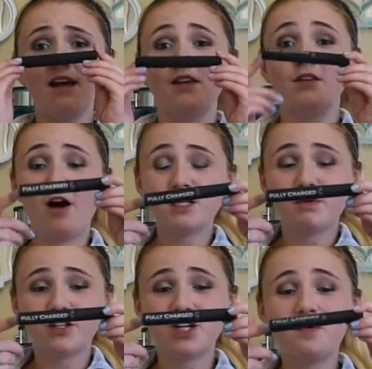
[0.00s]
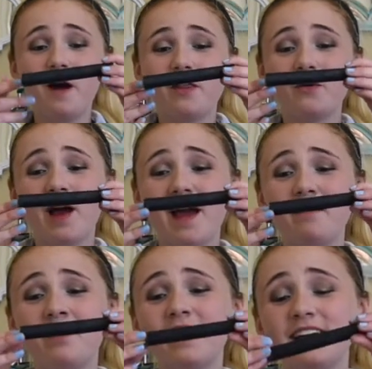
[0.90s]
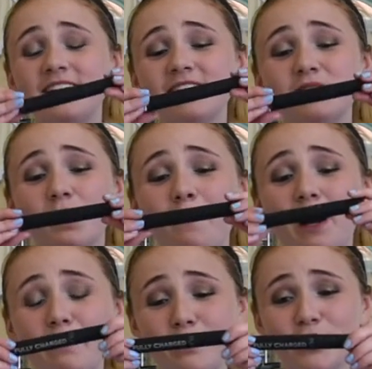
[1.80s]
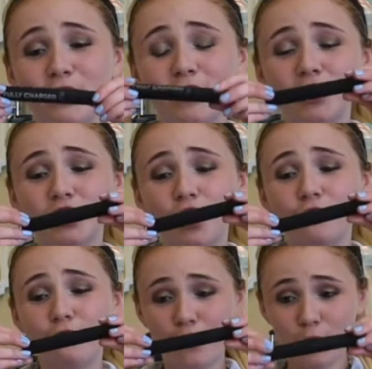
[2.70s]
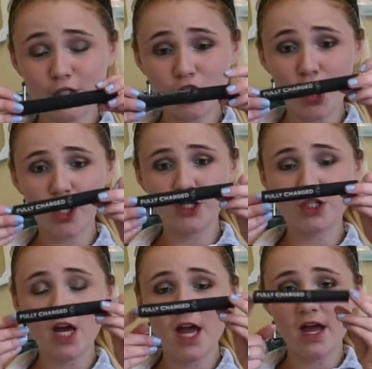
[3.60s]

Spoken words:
Not sponsored by the way, but it is by Pure. It's called Fully Charged.